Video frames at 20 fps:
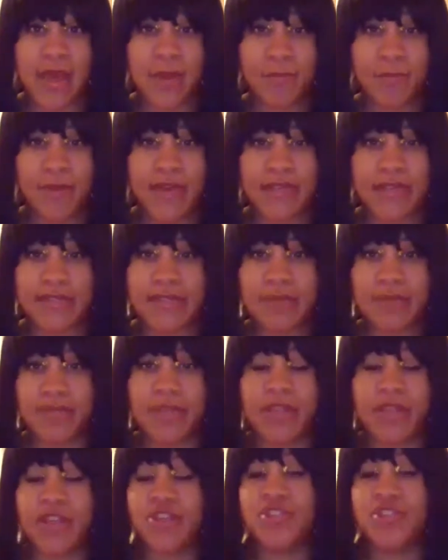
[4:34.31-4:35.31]
by
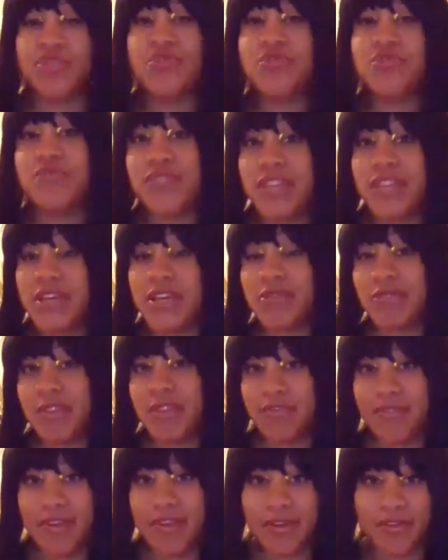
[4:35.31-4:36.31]
something that you secretly
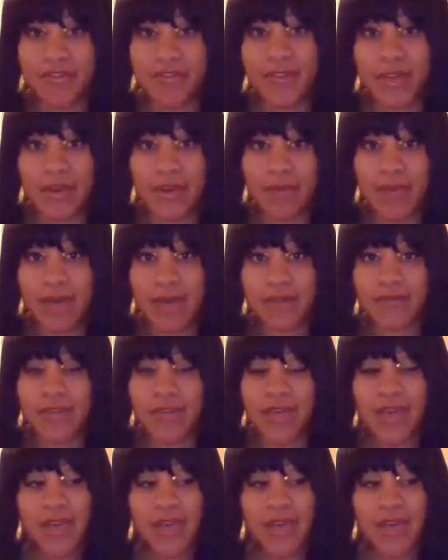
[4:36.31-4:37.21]
offended about.